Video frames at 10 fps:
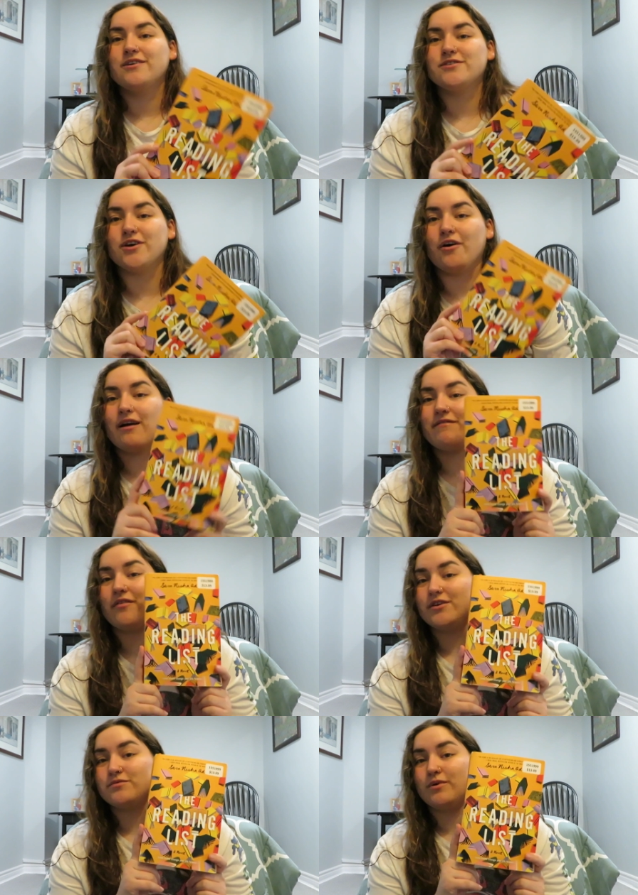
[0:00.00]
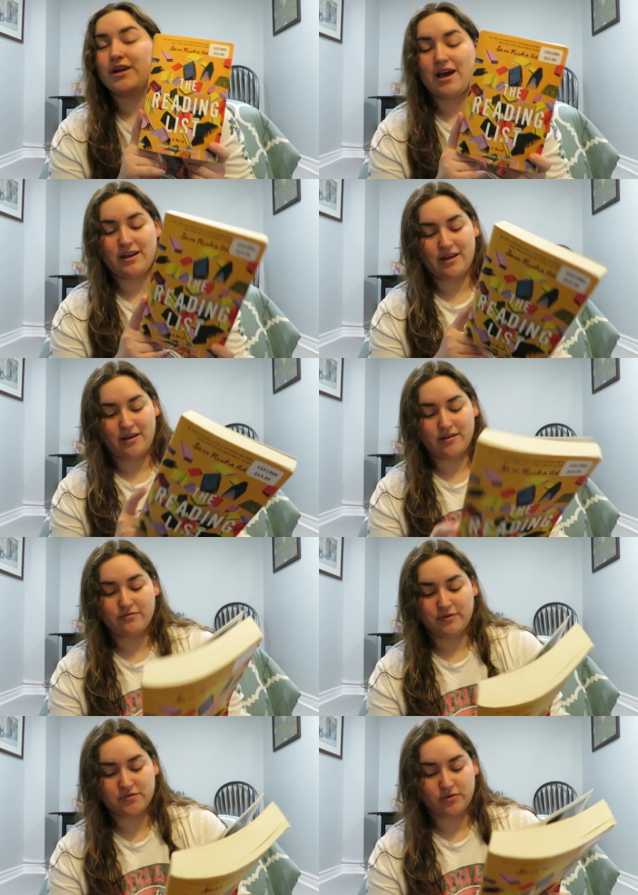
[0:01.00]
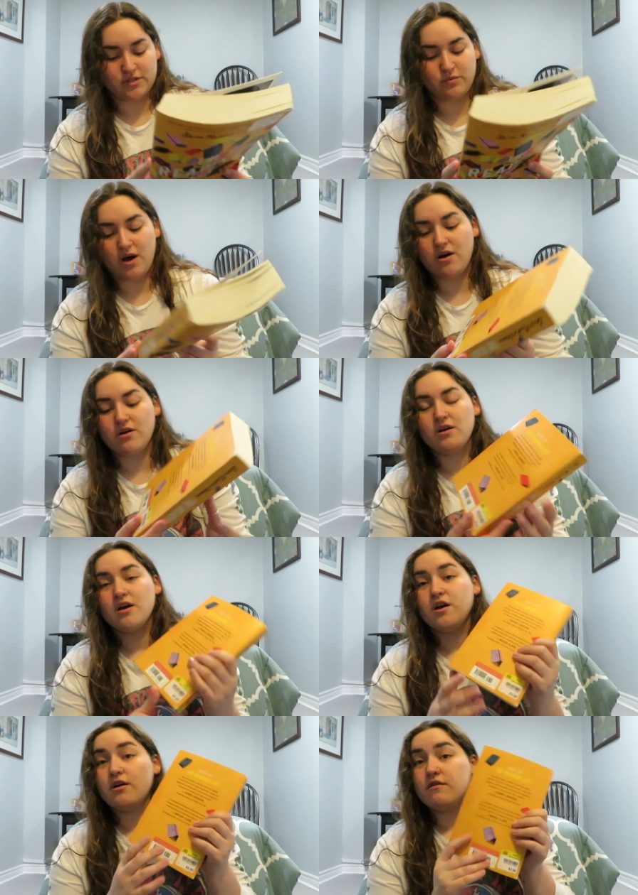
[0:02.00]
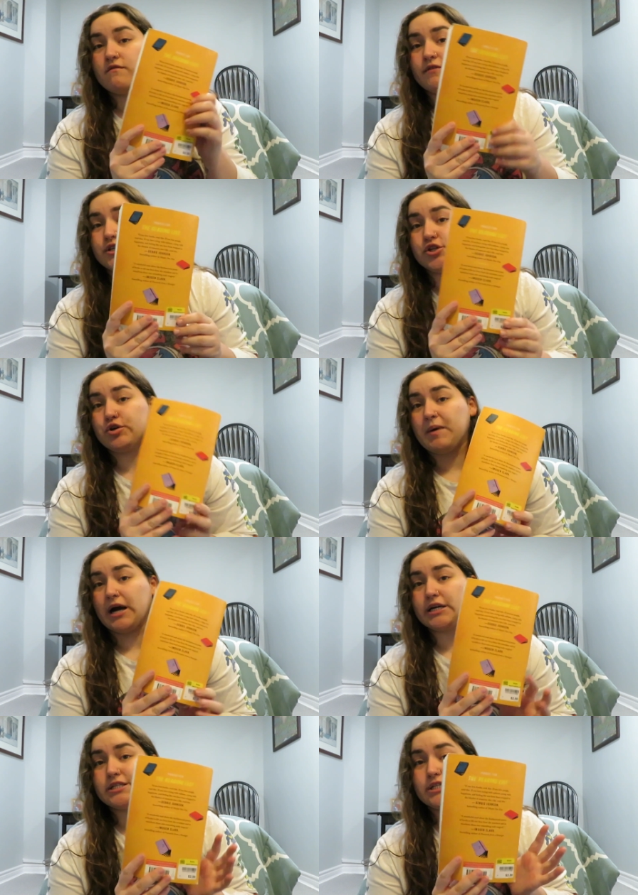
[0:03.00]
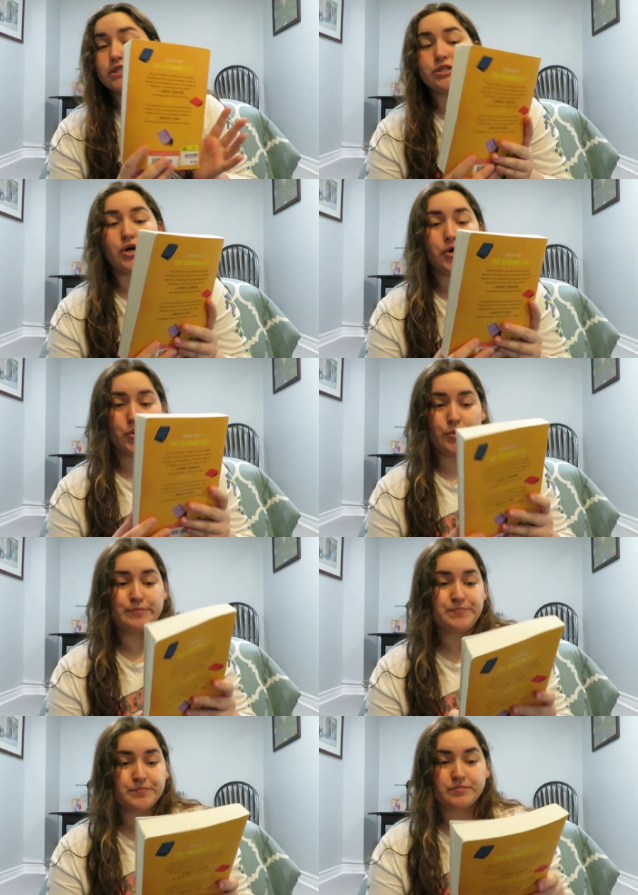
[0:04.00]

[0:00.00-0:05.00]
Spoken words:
So I found this one at a thrift store as well for $2. So